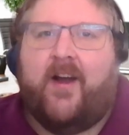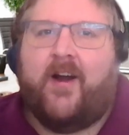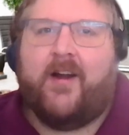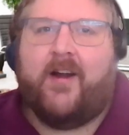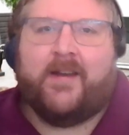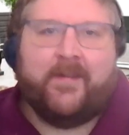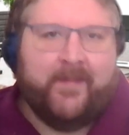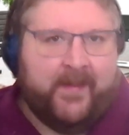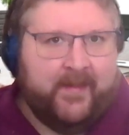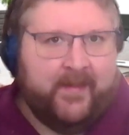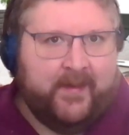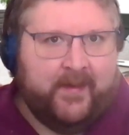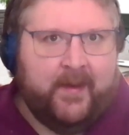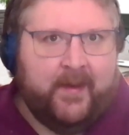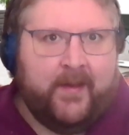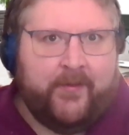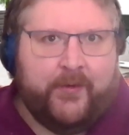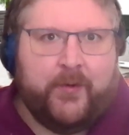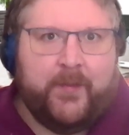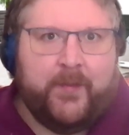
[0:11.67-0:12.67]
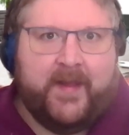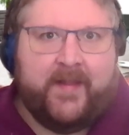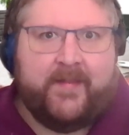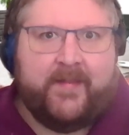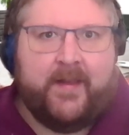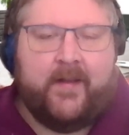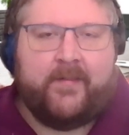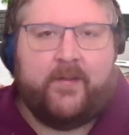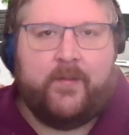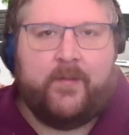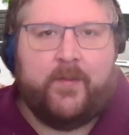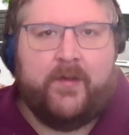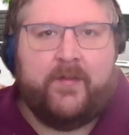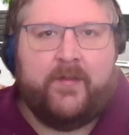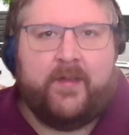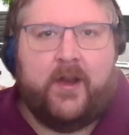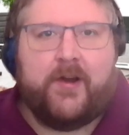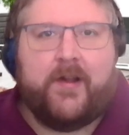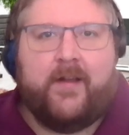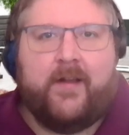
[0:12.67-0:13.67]
our Defense Industrial Base
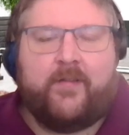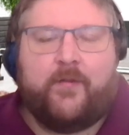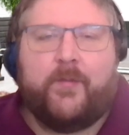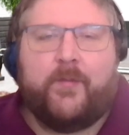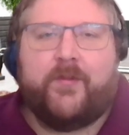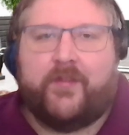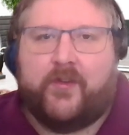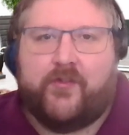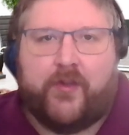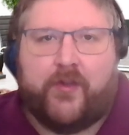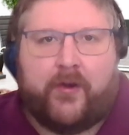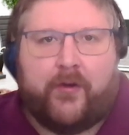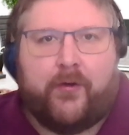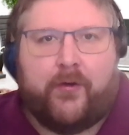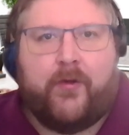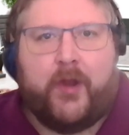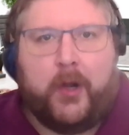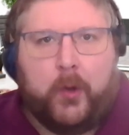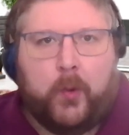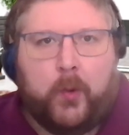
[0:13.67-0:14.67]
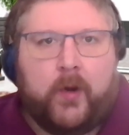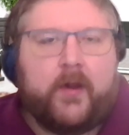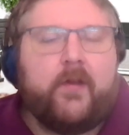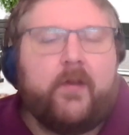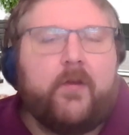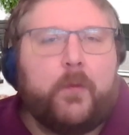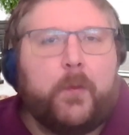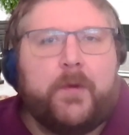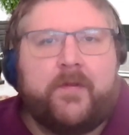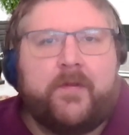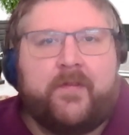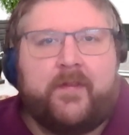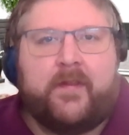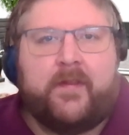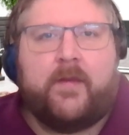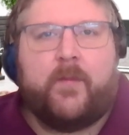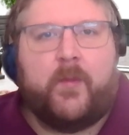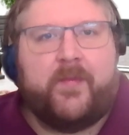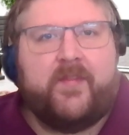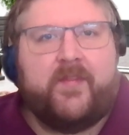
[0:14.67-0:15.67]
customers, and our customers in general that are working towards
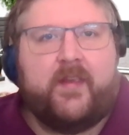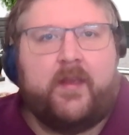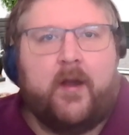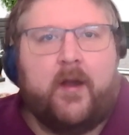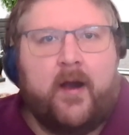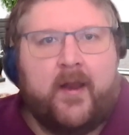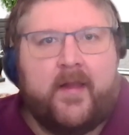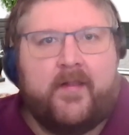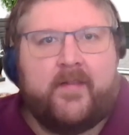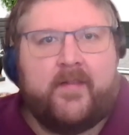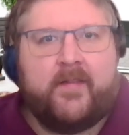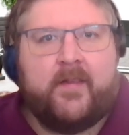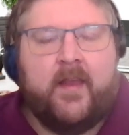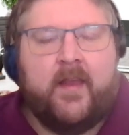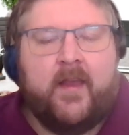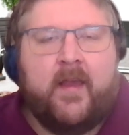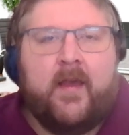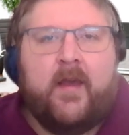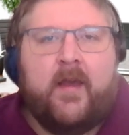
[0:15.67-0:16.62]
CMMC audits.